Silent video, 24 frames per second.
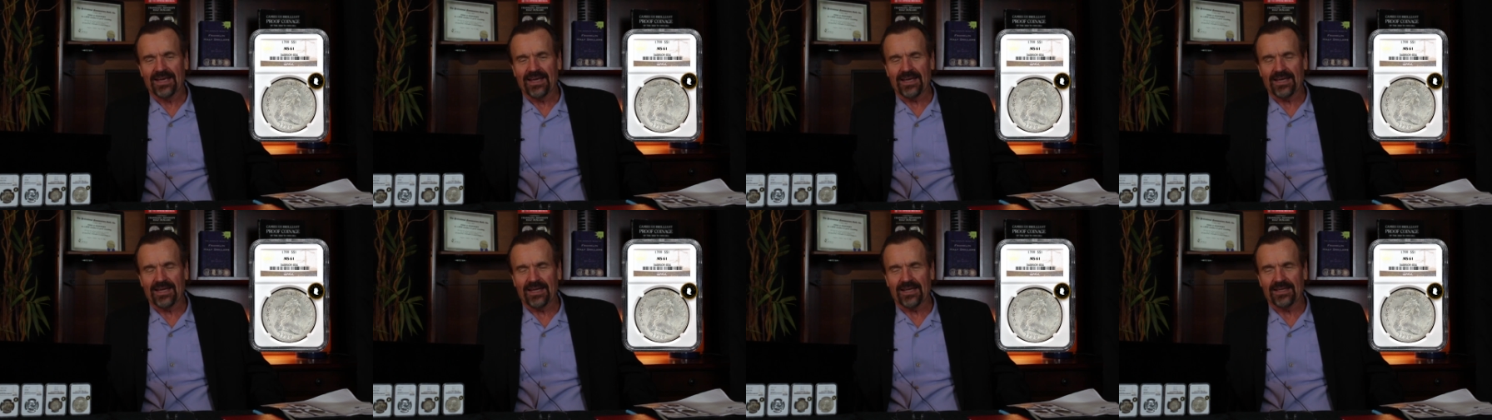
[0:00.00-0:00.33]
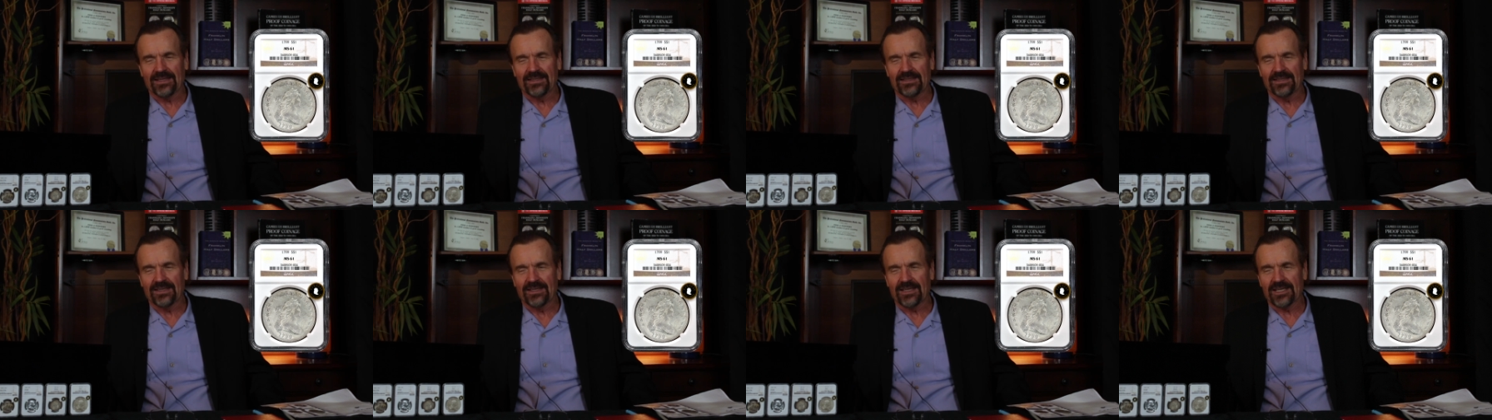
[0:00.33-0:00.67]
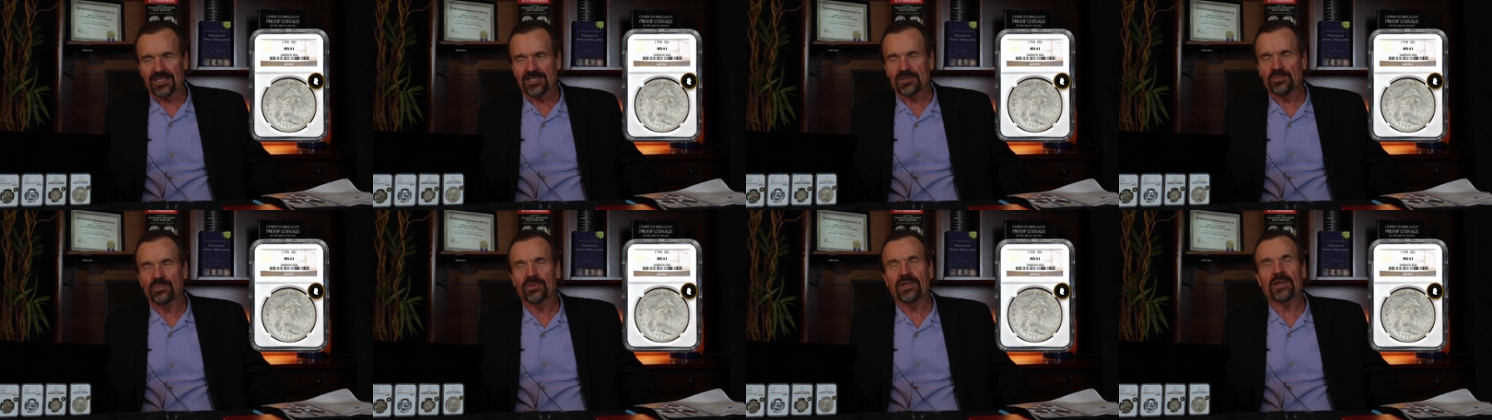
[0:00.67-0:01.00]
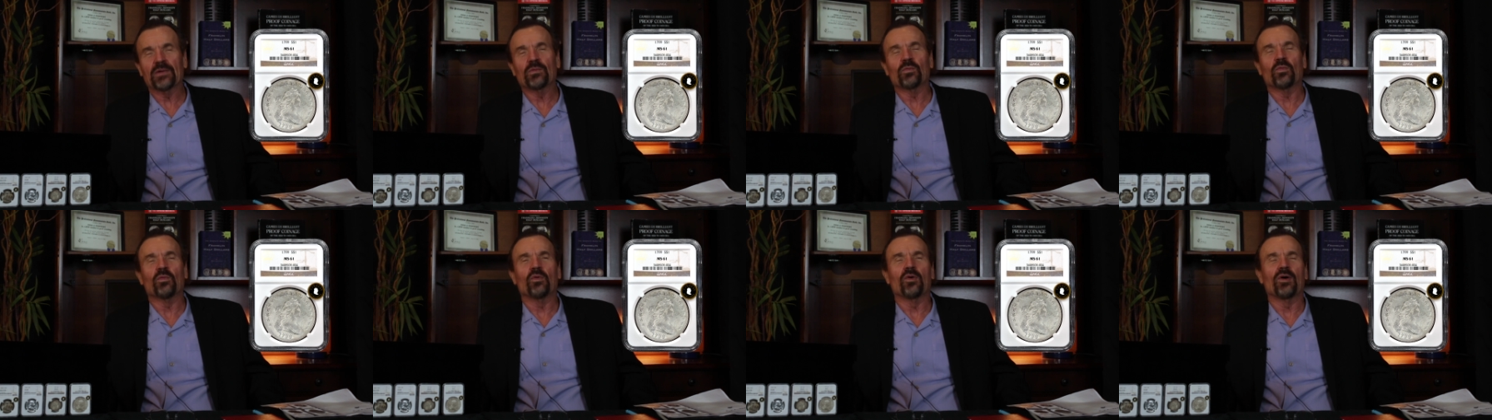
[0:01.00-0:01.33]
and uh,
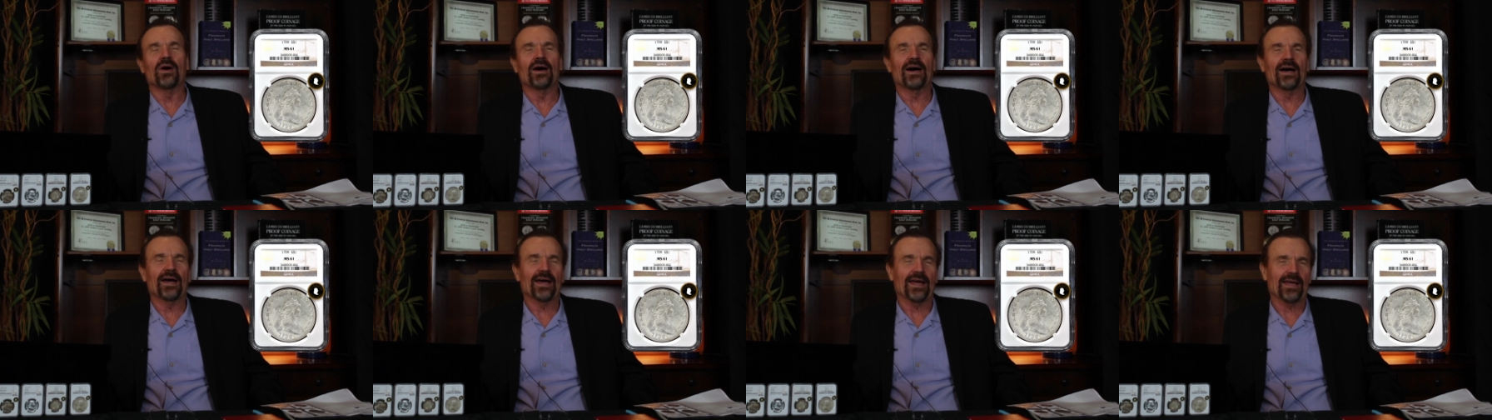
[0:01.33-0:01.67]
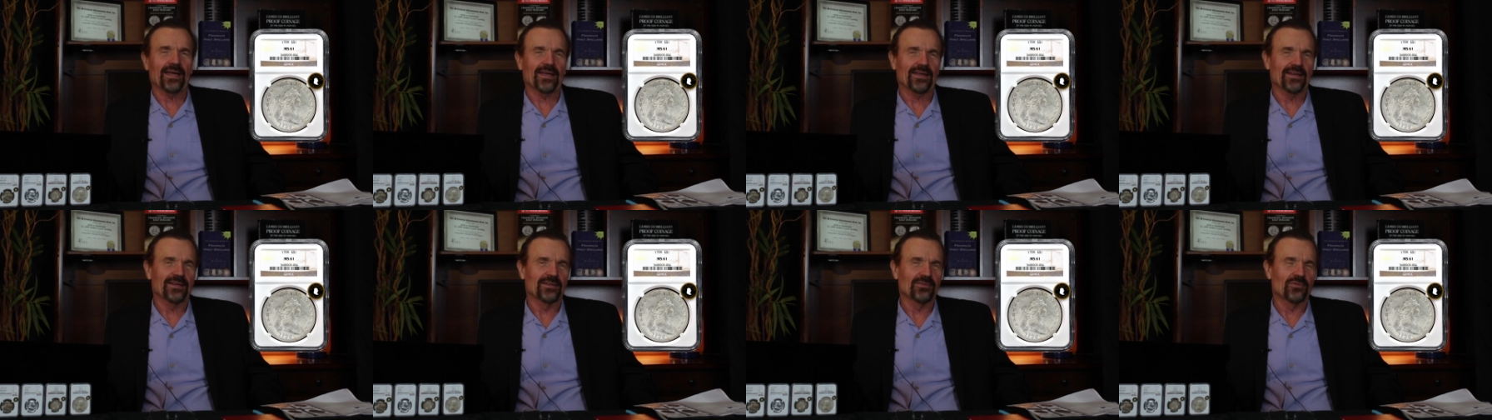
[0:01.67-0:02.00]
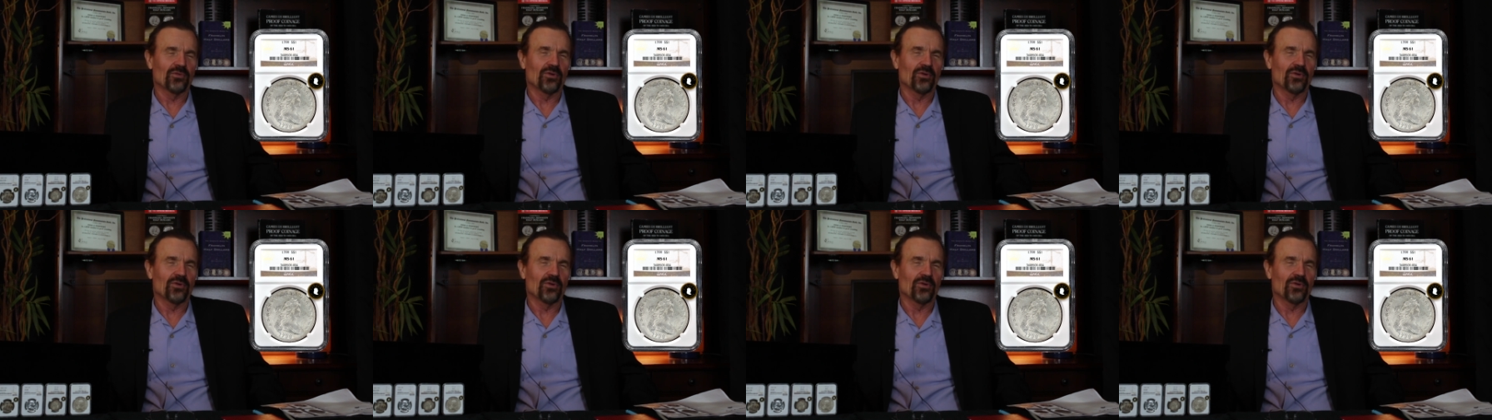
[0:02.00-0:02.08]
explain why